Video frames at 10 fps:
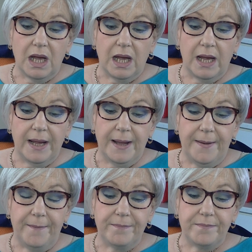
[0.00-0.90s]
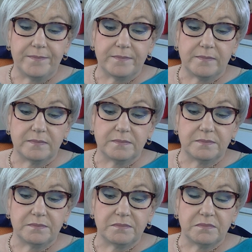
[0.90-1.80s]
There
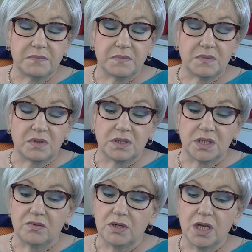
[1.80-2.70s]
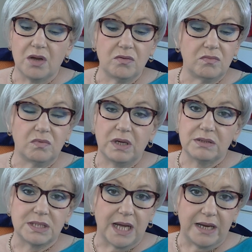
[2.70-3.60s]
are no real
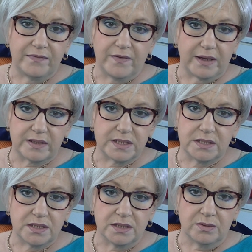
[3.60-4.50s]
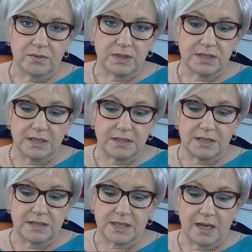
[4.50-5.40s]
side effects to a
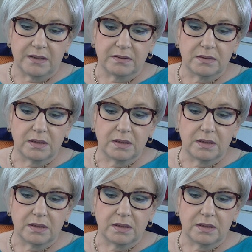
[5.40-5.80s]
CT scan,